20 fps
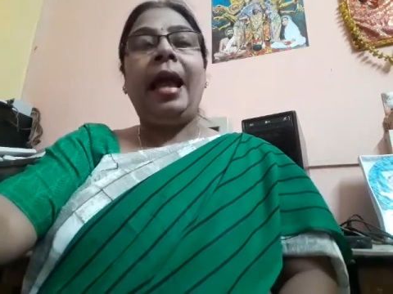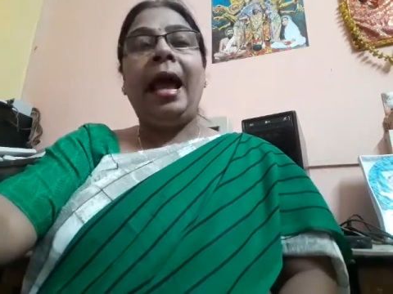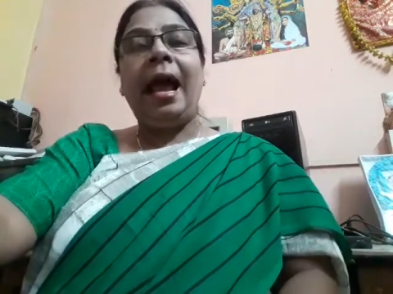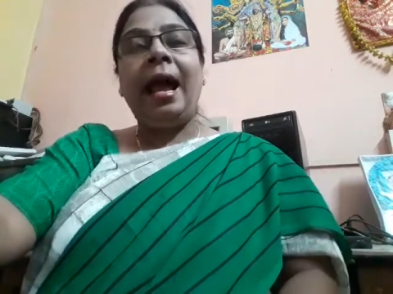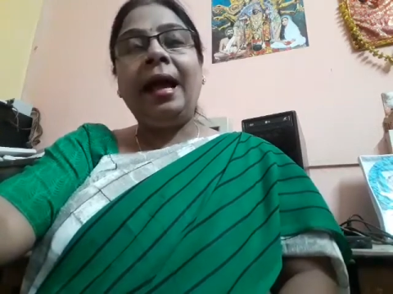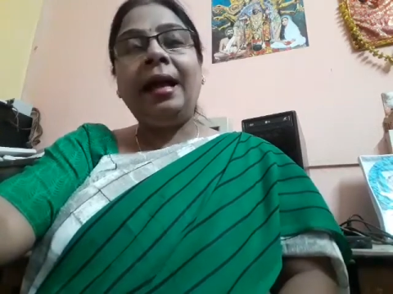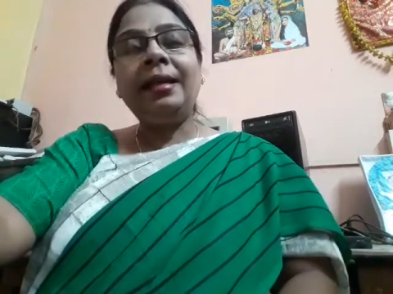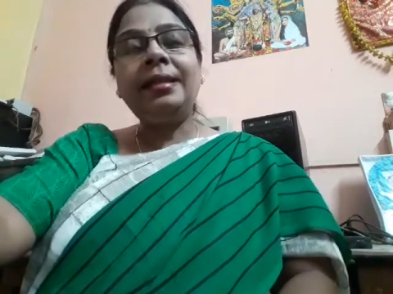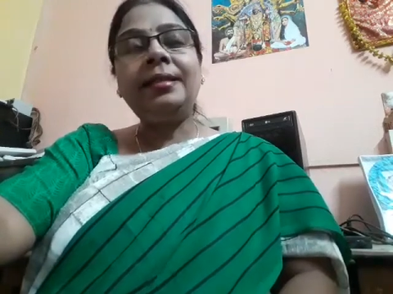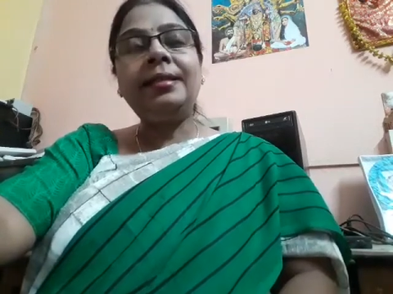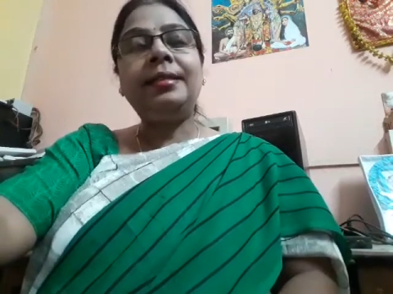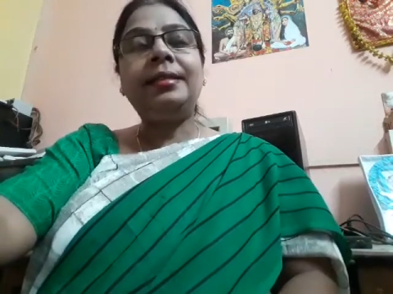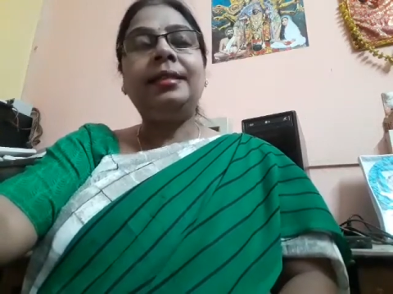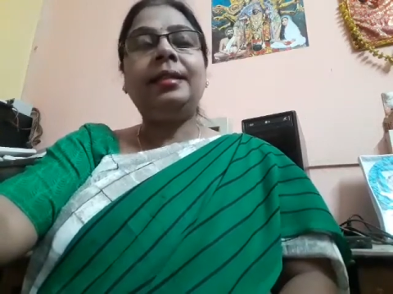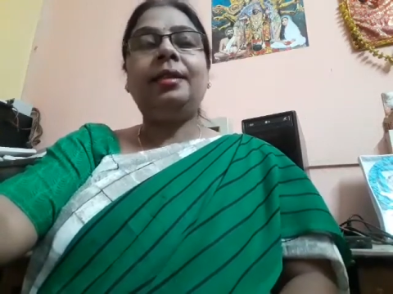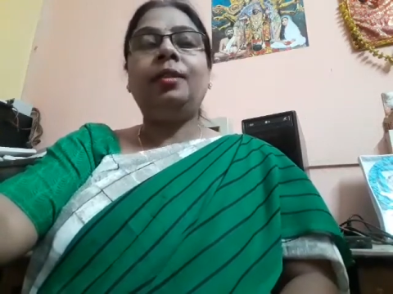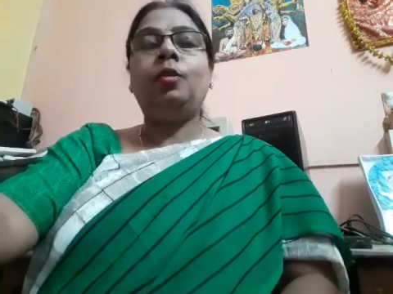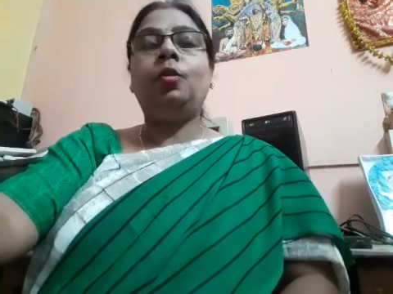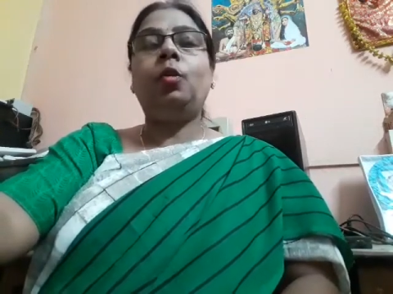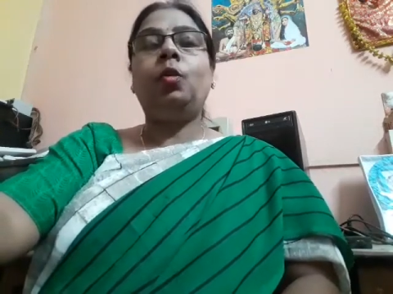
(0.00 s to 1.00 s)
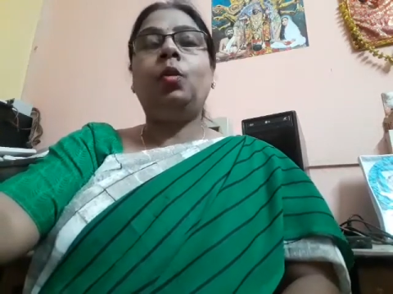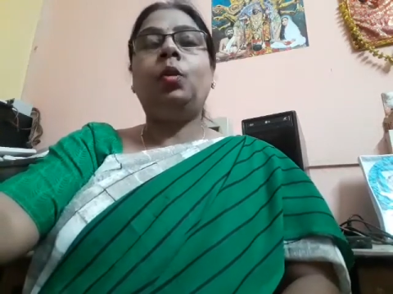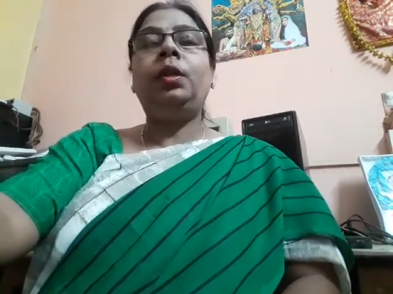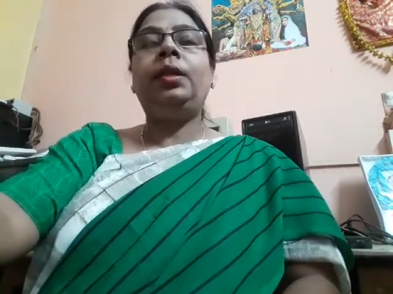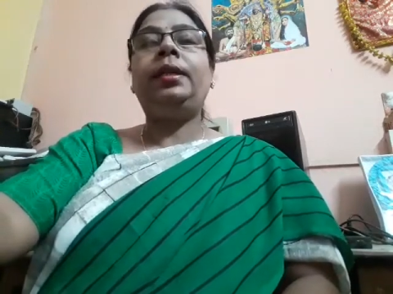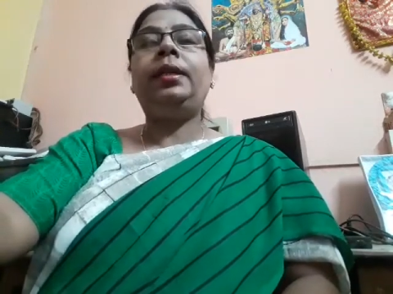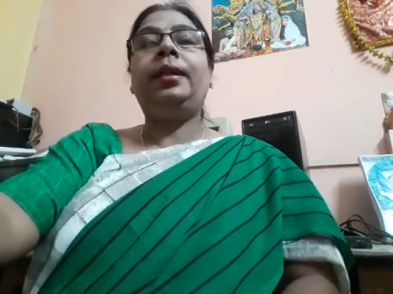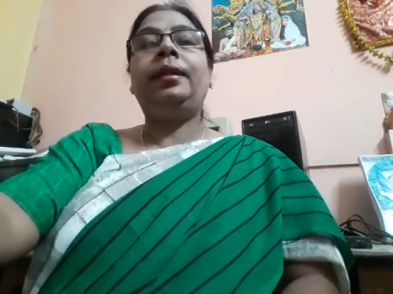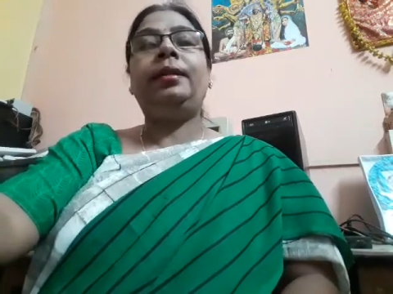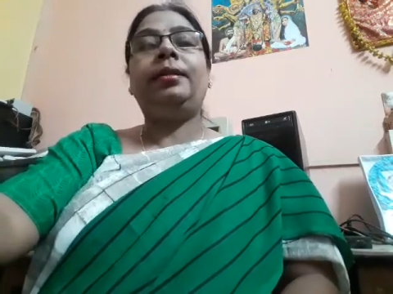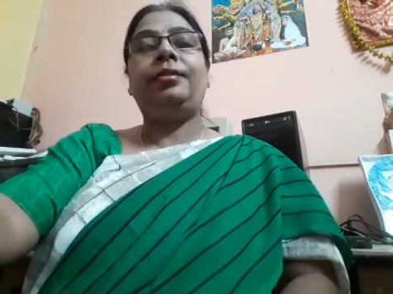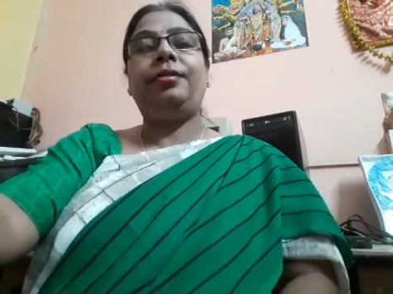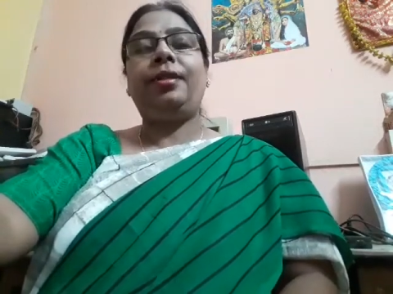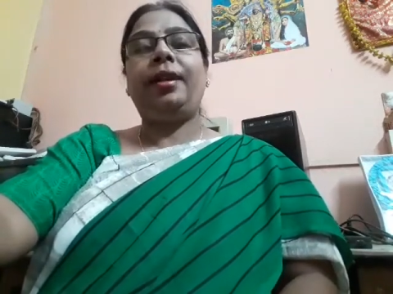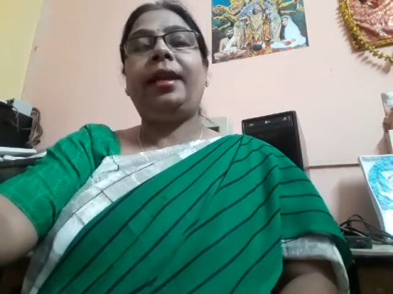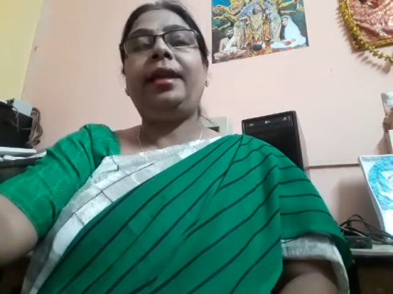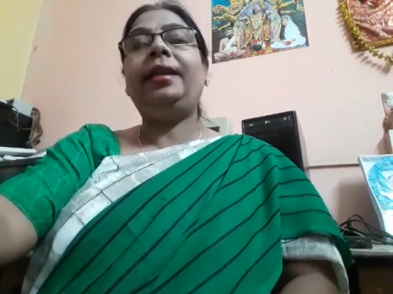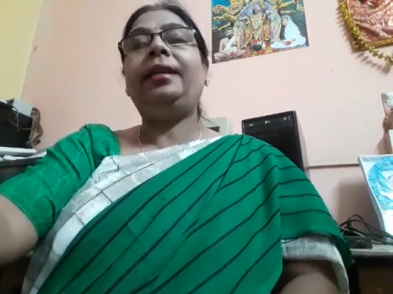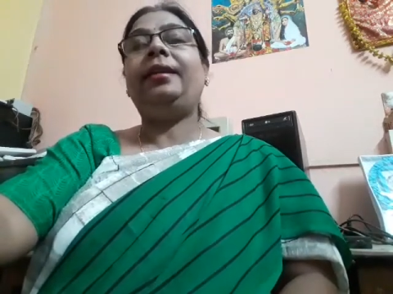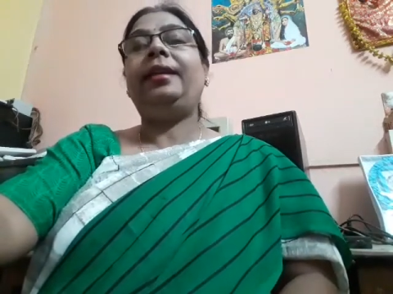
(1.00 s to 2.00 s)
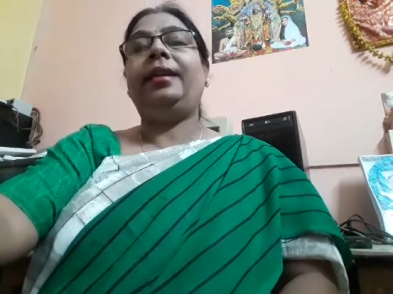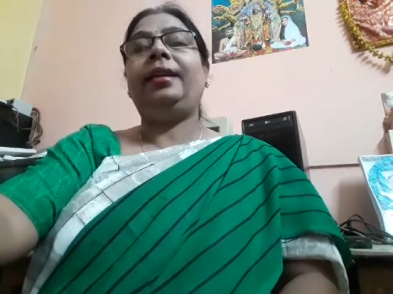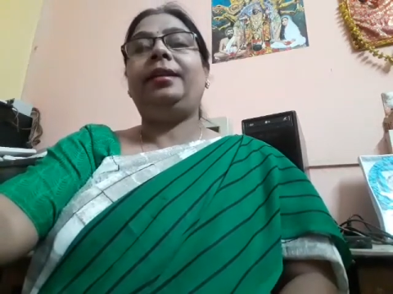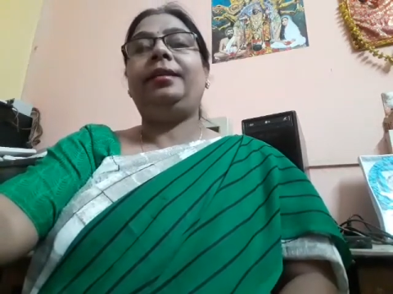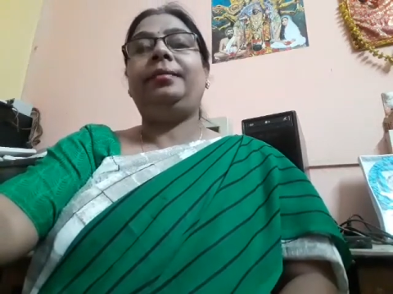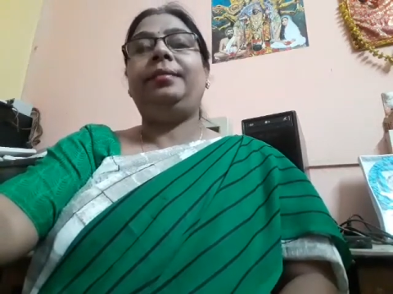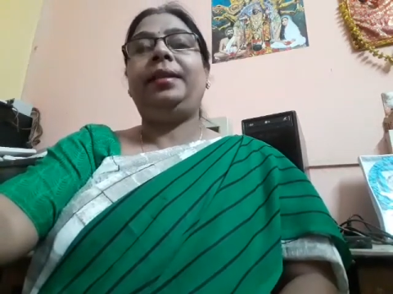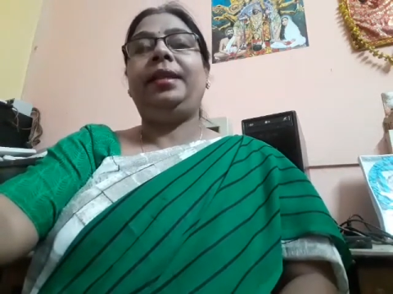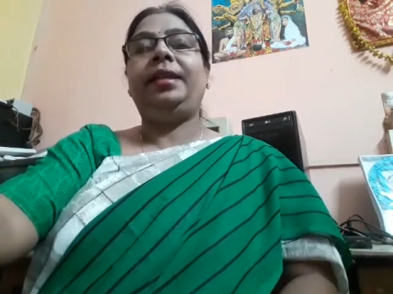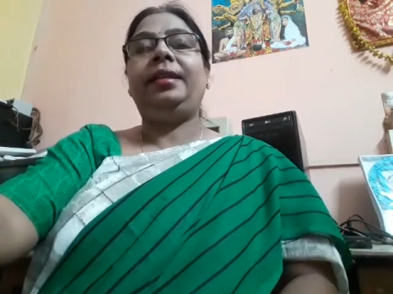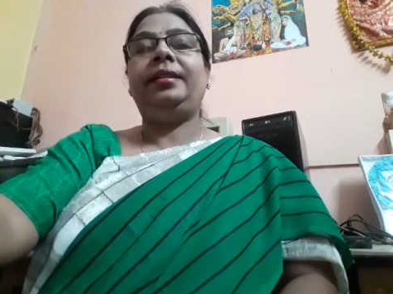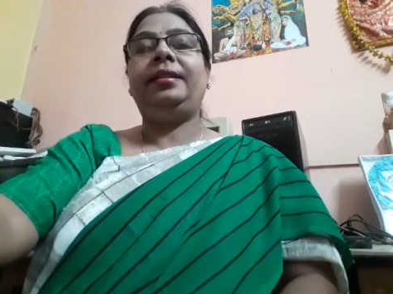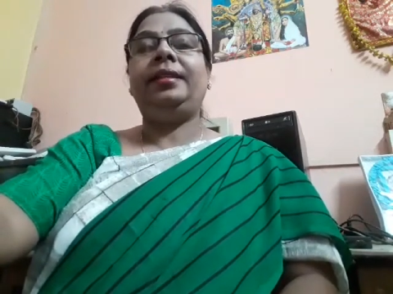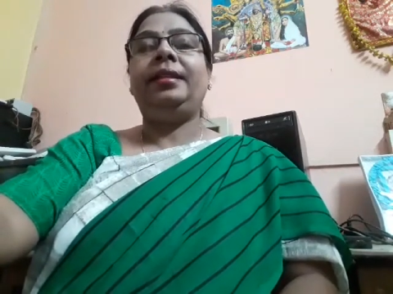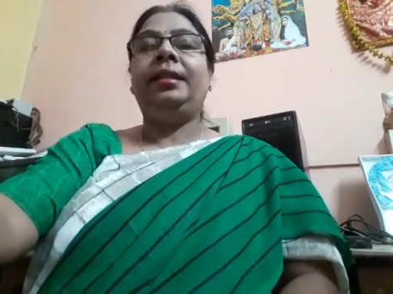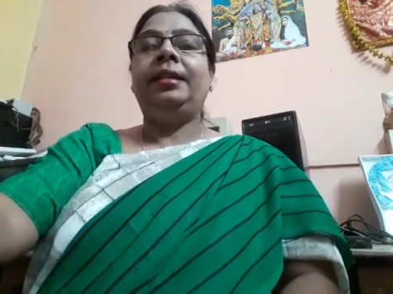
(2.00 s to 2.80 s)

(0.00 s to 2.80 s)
As the cold and dry climate,